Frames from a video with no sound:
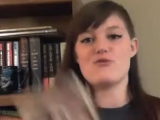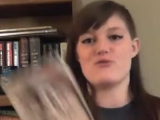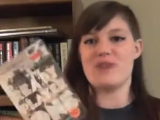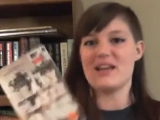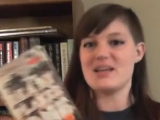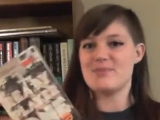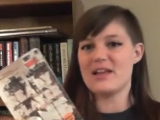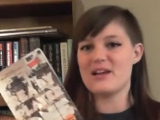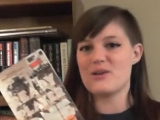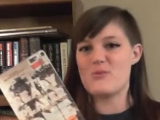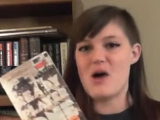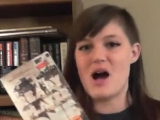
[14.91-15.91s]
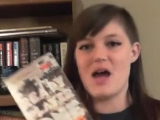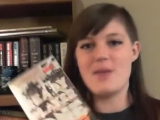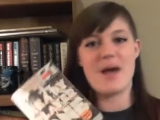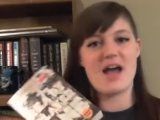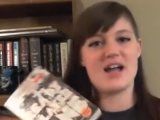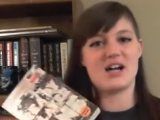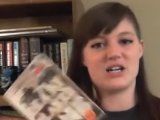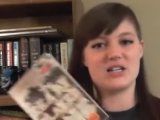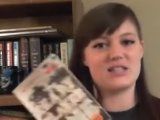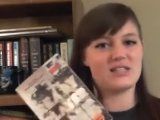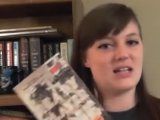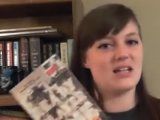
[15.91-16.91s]
Ready Player One by
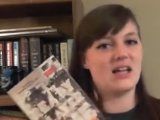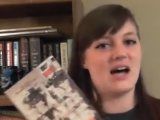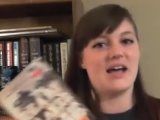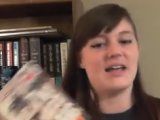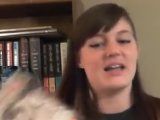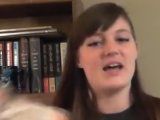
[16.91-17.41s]
Ernest Cline.